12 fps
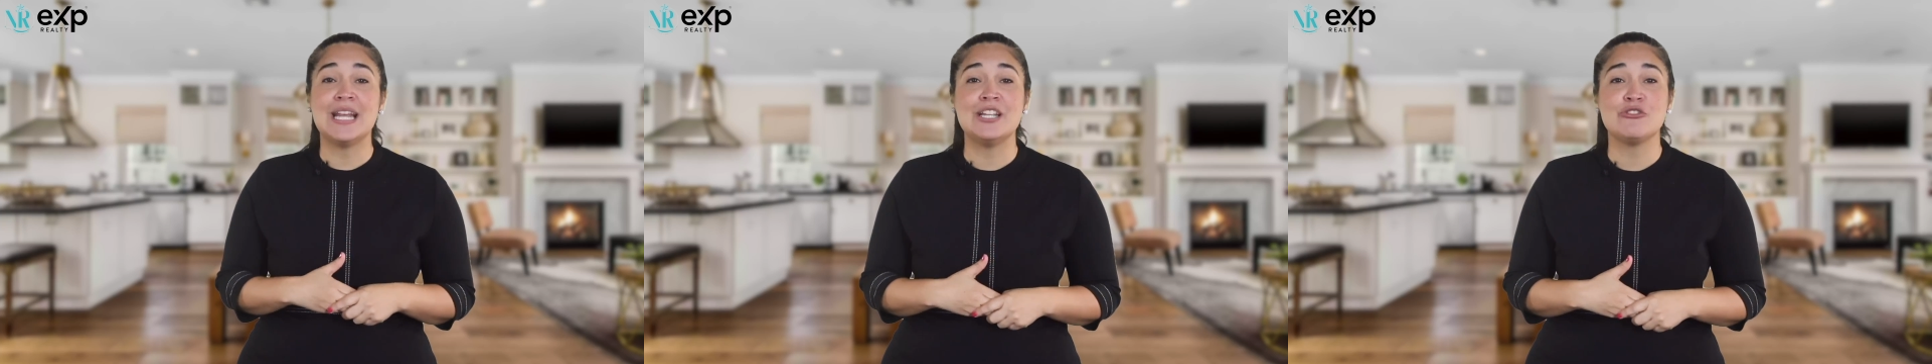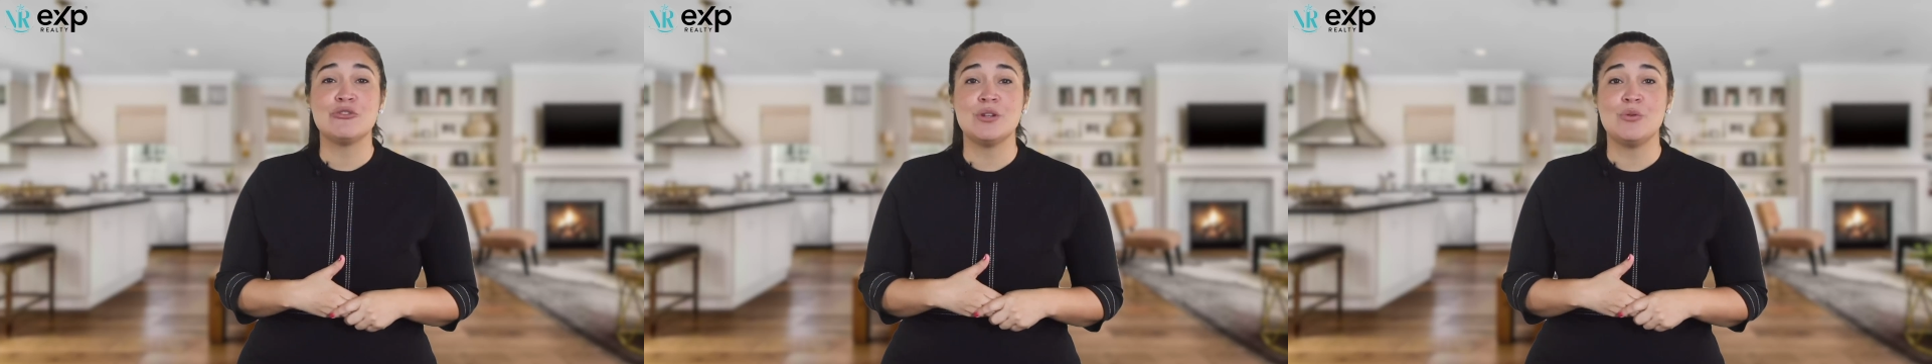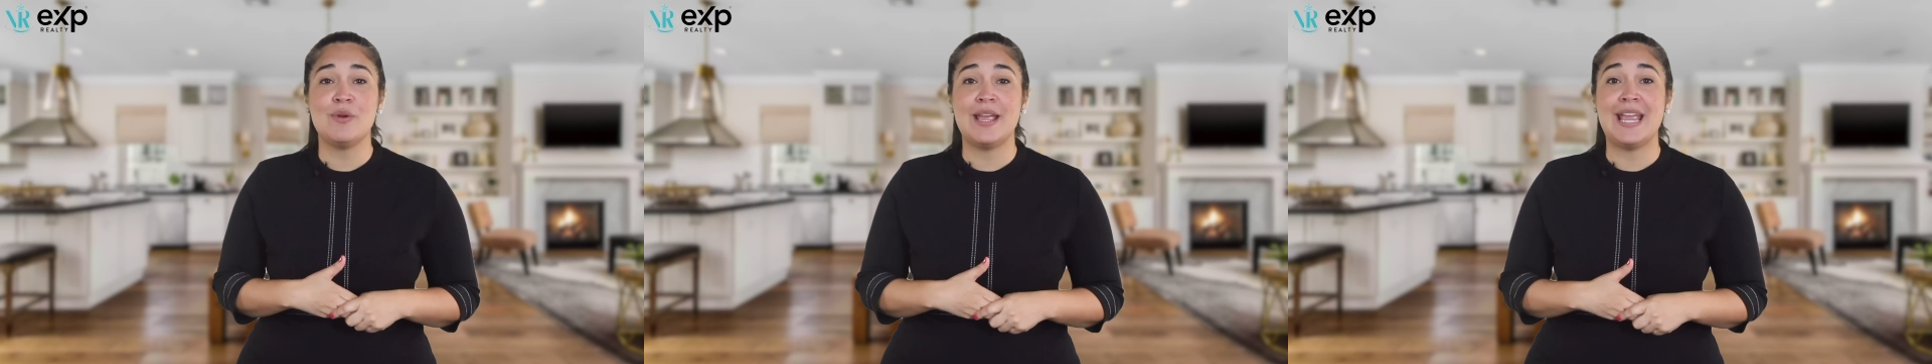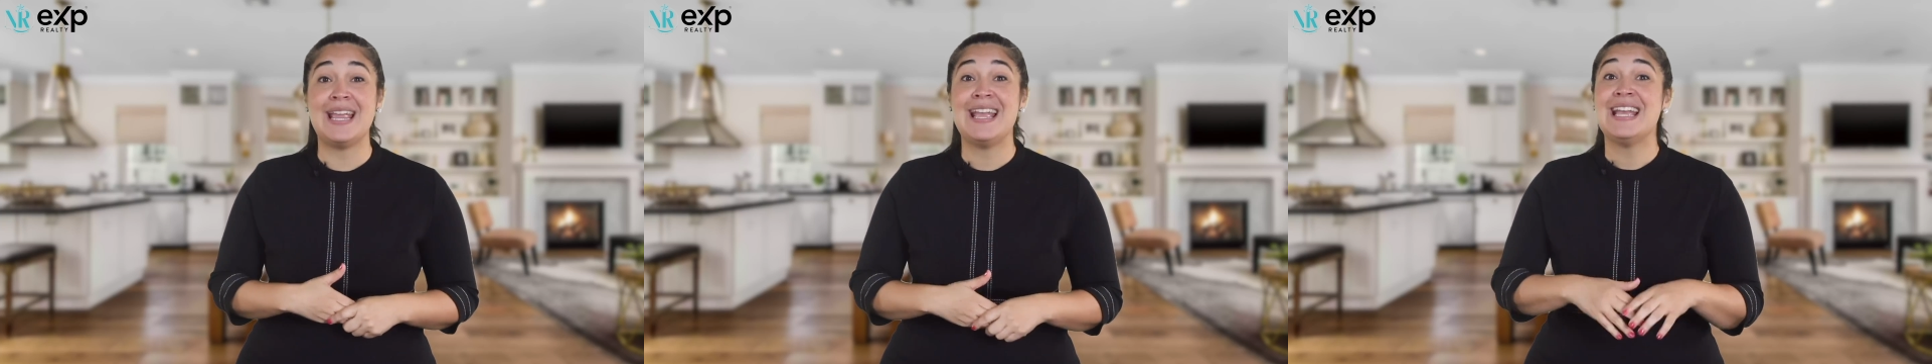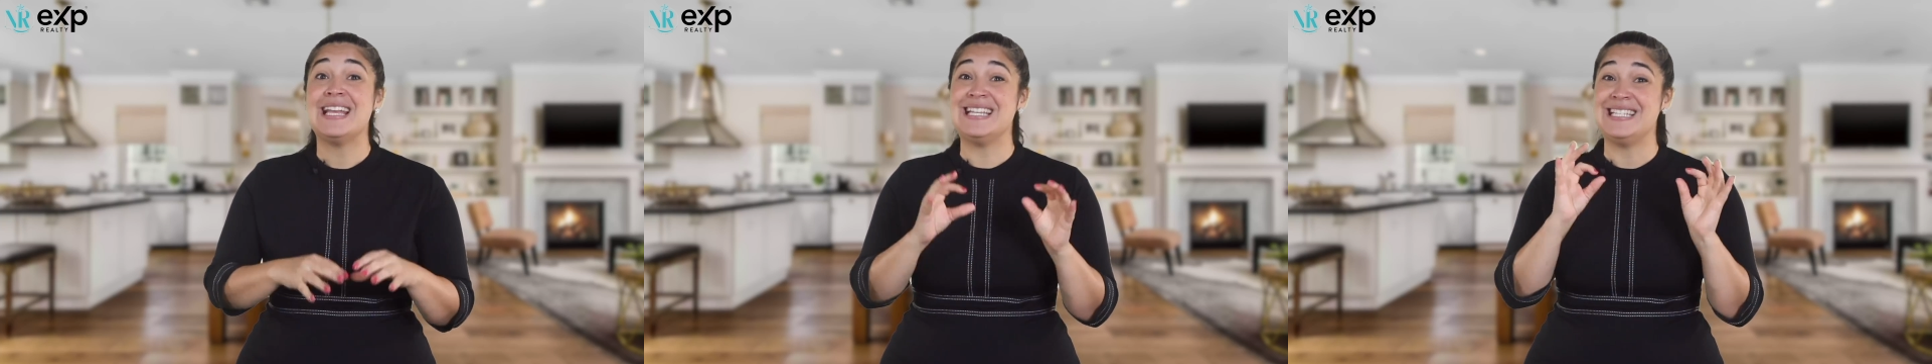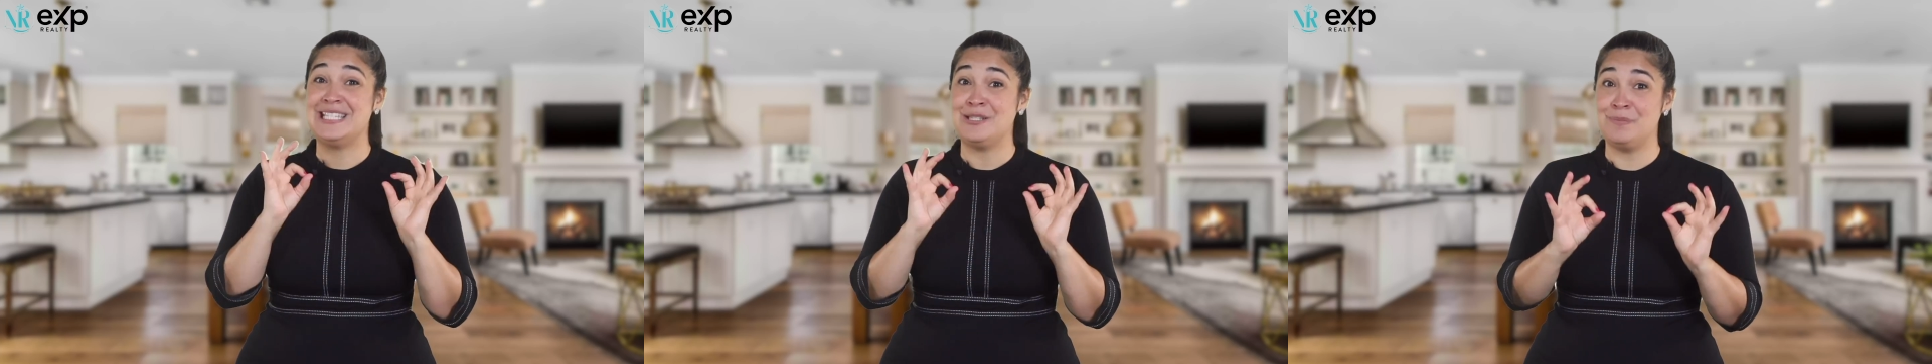entryway
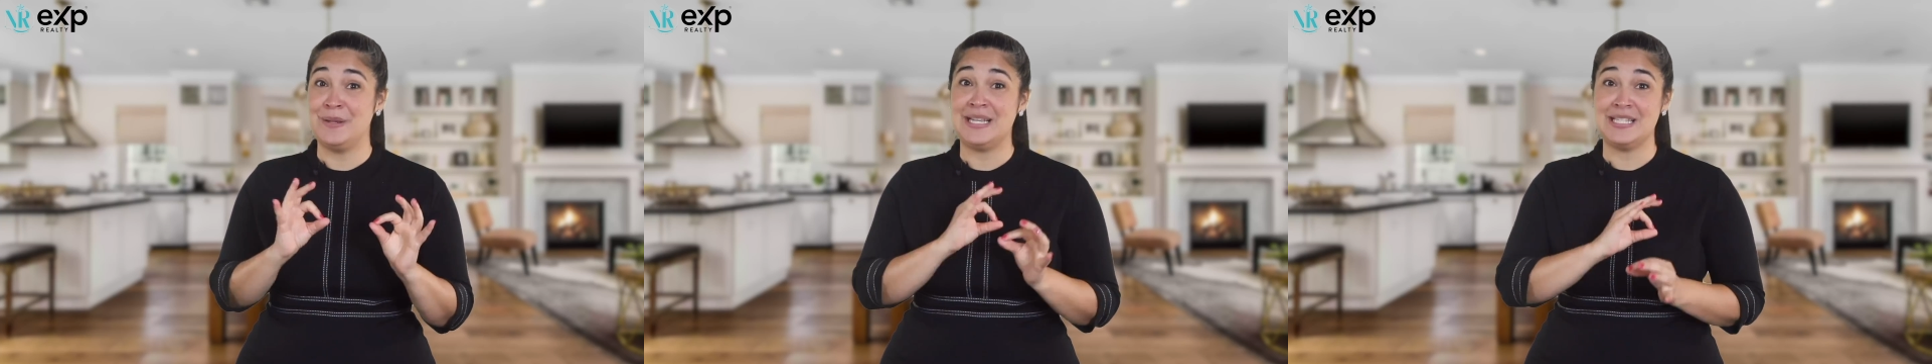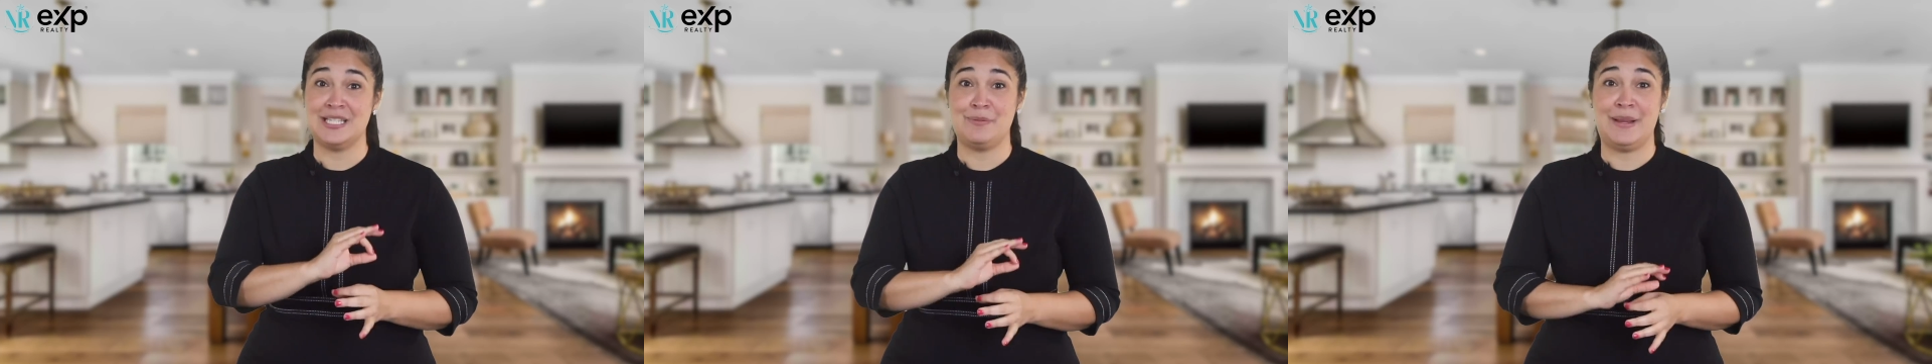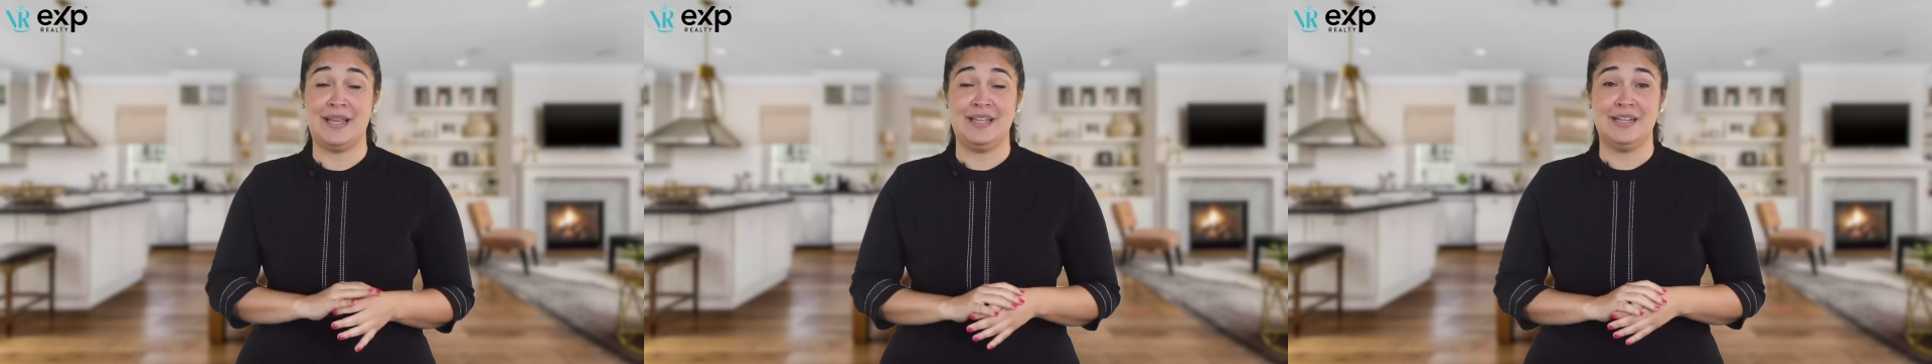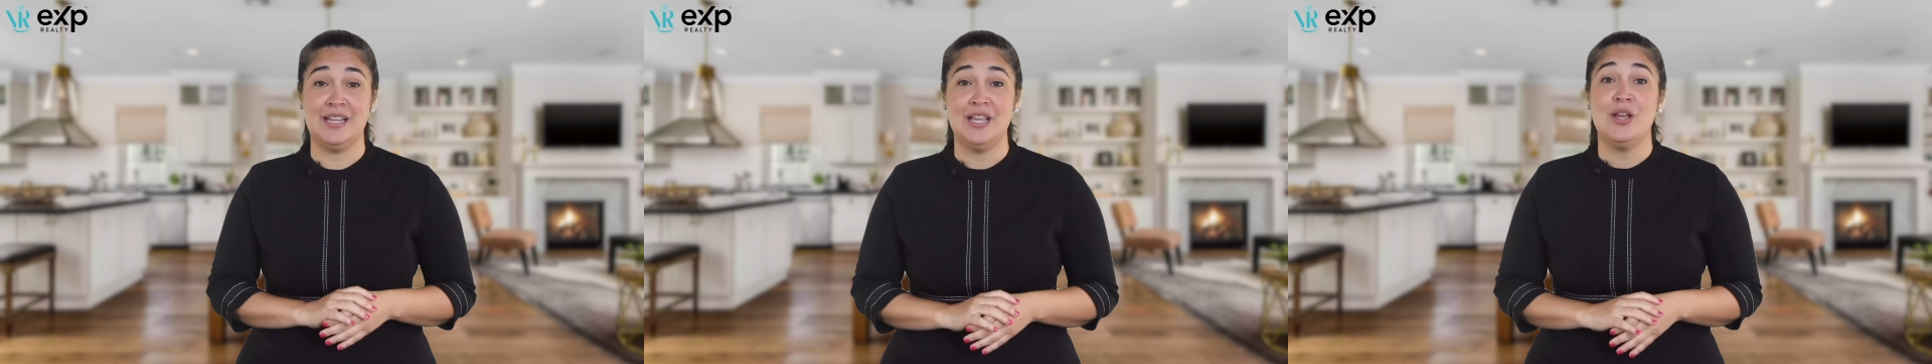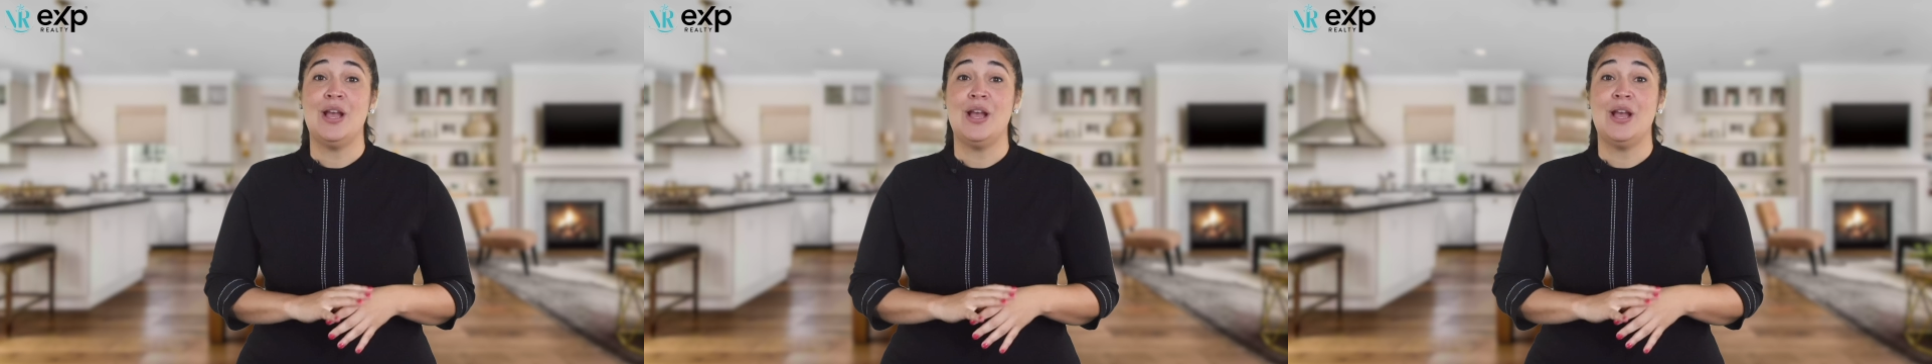is spick and span.